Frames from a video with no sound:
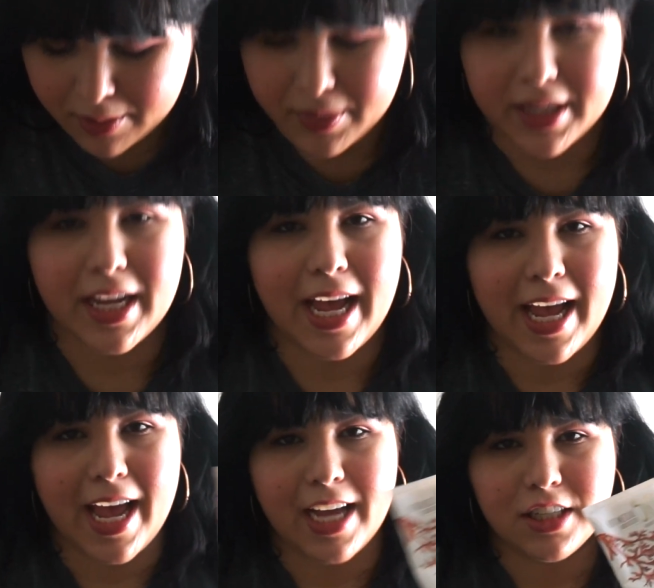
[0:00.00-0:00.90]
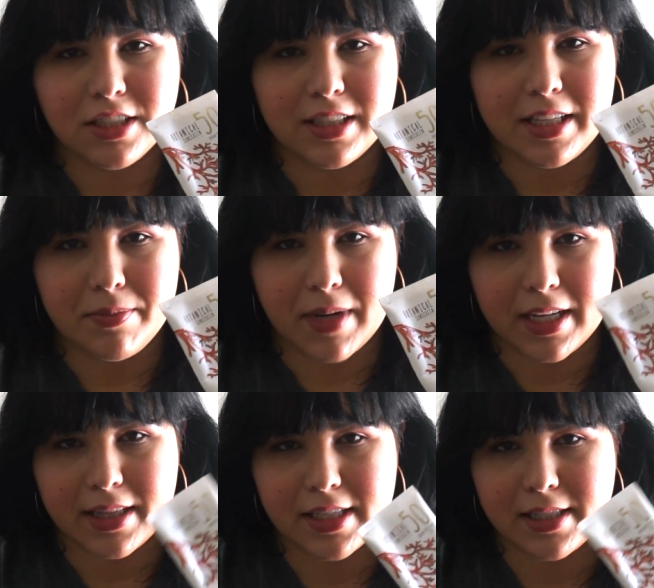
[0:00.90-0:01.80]
But I actually
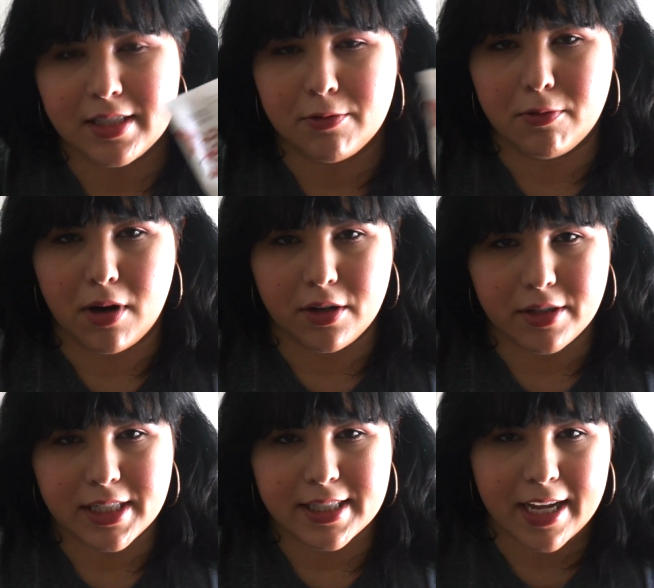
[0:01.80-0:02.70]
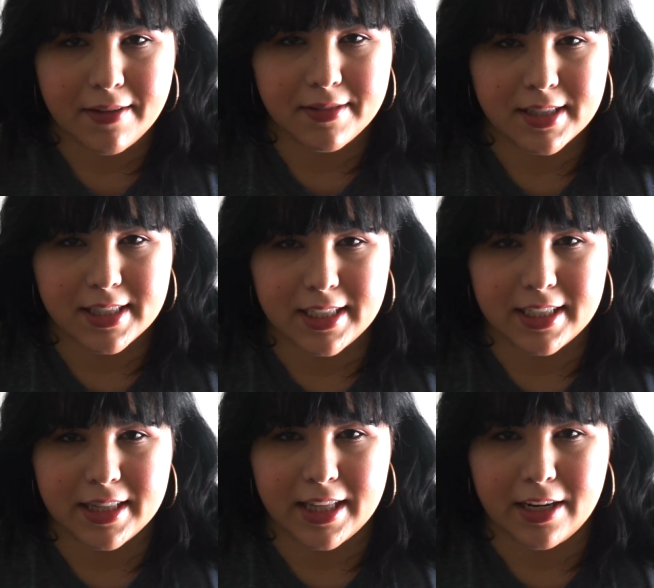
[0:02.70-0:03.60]
bought this in Walgreens. I haven't seen
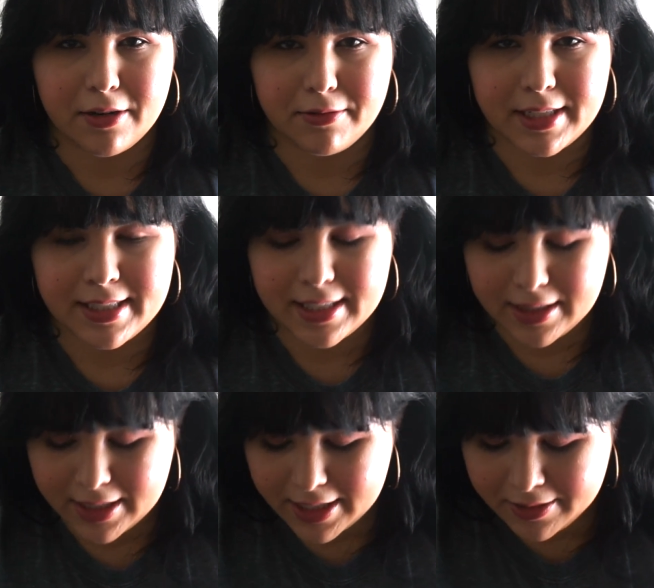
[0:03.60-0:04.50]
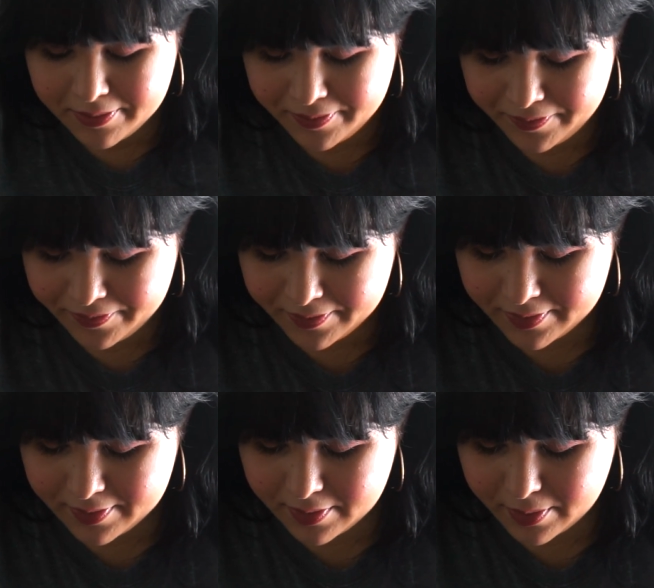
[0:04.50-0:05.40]
it there recently,
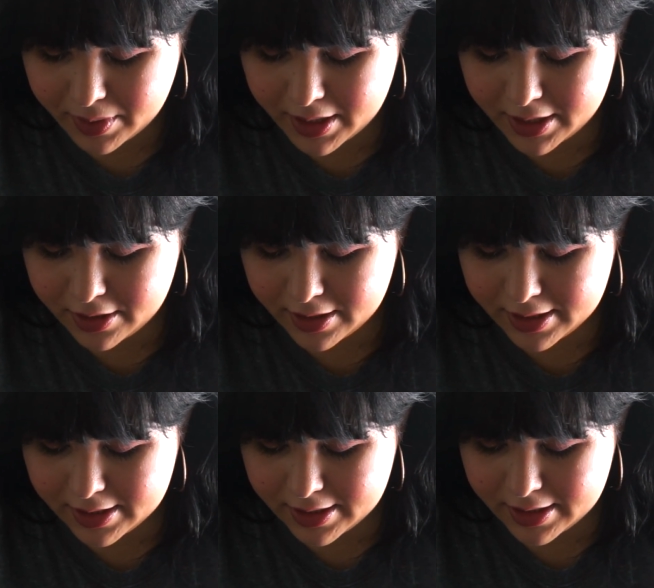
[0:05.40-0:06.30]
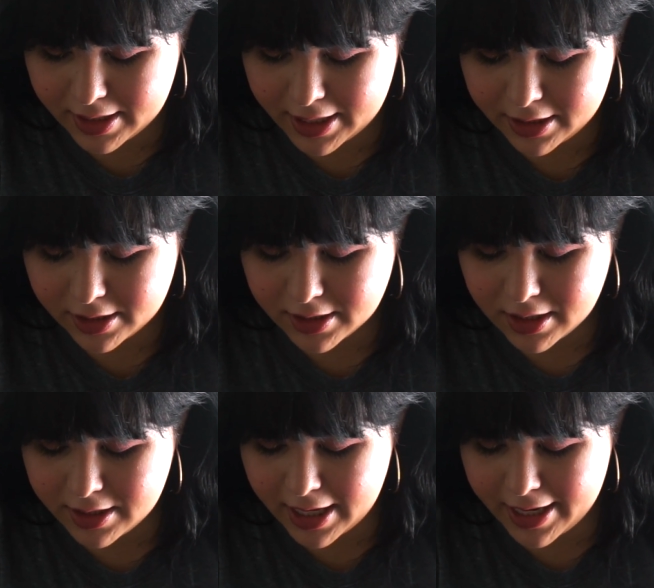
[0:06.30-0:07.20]
but I looked
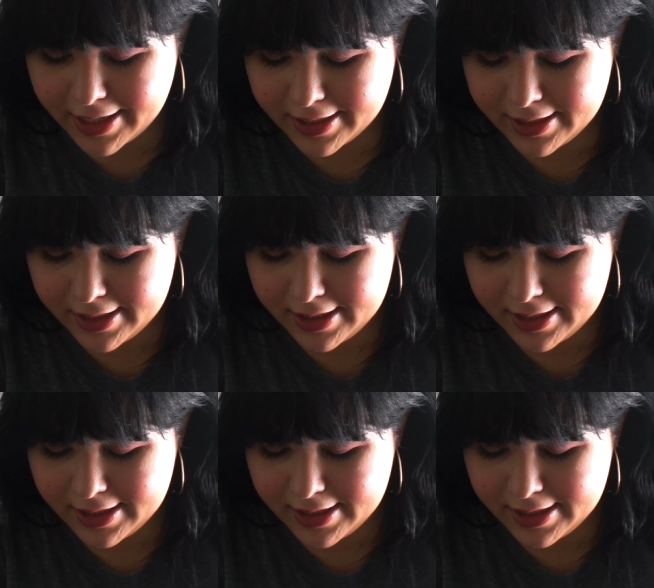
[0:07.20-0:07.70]
online.